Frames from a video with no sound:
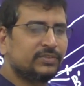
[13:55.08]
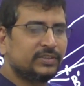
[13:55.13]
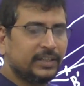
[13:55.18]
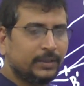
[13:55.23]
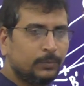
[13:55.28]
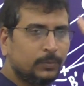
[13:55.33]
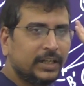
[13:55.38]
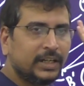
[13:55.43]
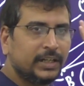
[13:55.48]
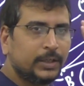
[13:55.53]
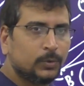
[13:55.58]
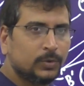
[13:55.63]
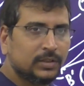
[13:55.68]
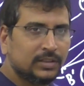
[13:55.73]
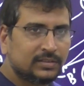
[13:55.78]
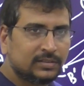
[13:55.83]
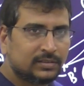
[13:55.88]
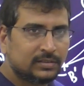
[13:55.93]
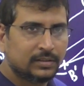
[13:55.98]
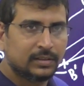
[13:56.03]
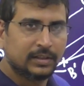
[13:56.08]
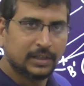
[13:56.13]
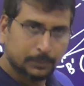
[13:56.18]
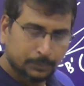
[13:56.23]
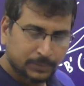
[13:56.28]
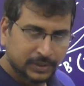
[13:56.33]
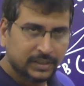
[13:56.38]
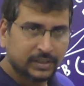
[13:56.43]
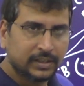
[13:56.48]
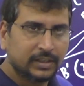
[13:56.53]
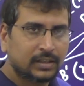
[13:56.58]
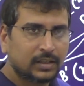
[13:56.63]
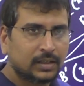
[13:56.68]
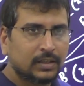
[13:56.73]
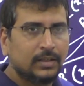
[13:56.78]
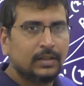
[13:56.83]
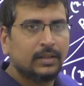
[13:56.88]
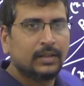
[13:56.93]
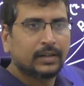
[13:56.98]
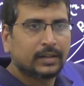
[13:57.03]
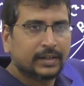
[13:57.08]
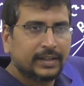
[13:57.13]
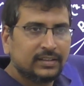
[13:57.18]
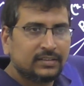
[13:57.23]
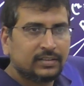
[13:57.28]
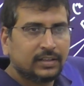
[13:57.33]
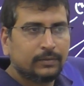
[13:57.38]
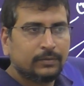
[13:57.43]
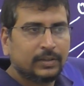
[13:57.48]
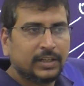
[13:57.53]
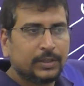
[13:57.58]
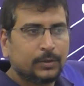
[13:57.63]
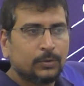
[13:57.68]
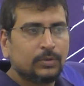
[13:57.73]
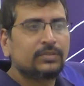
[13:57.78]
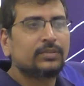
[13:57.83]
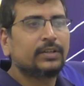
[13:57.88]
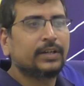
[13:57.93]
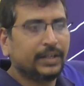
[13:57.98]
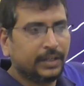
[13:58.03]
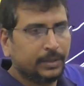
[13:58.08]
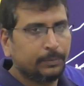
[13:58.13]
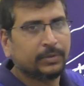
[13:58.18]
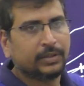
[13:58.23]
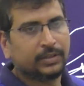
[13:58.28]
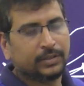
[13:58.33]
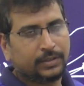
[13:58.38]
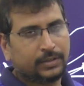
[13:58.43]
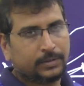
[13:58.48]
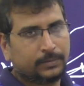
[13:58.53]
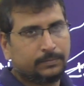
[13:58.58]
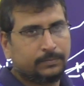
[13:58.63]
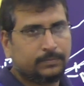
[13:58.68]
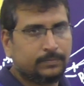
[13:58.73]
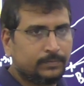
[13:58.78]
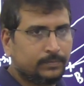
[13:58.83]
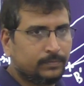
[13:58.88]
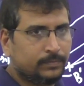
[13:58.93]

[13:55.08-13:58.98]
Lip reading: that left side value is dependent, right side value is independent.